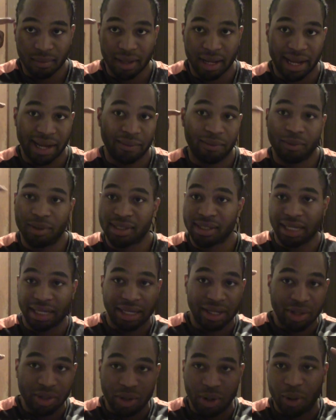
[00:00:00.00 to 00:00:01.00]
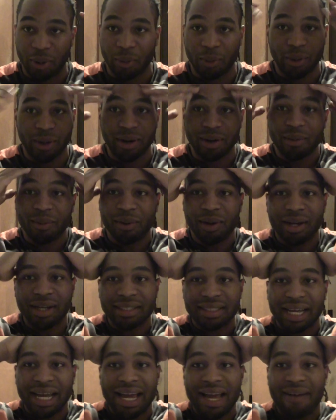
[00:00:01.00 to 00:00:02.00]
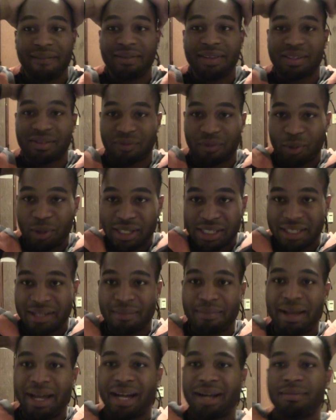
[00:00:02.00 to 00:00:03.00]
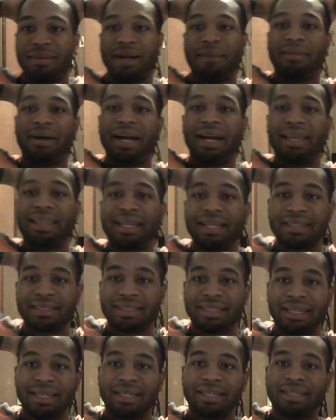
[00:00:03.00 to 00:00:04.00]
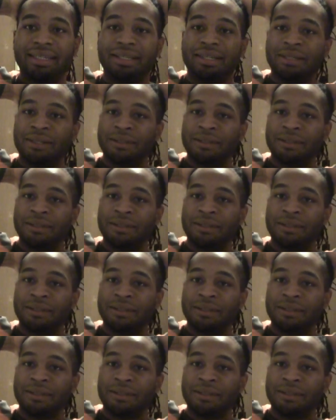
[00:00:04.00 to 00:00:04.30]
I wish I could know where it was. I have this voice in the back of my mind that's like,